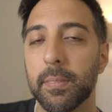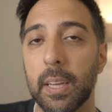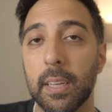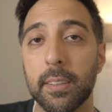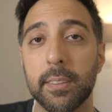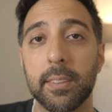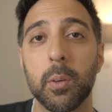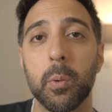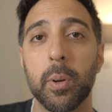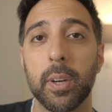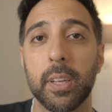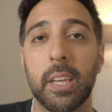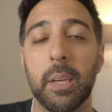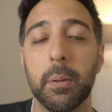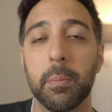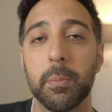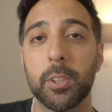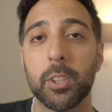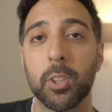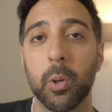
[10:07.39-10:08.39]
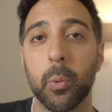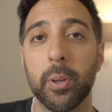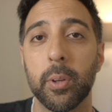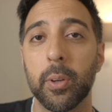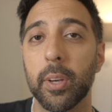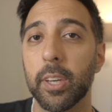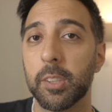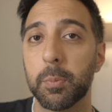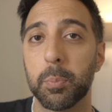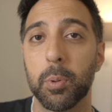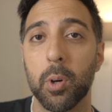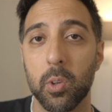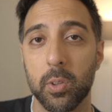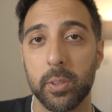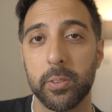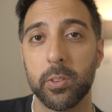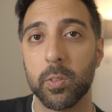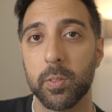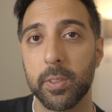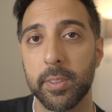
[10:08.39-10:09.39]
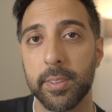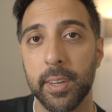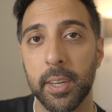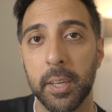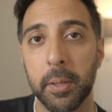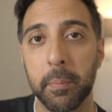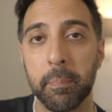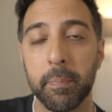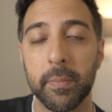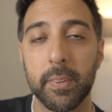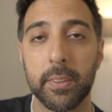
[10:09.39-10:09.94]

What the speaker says: I still want to keep showing you guys progress over time.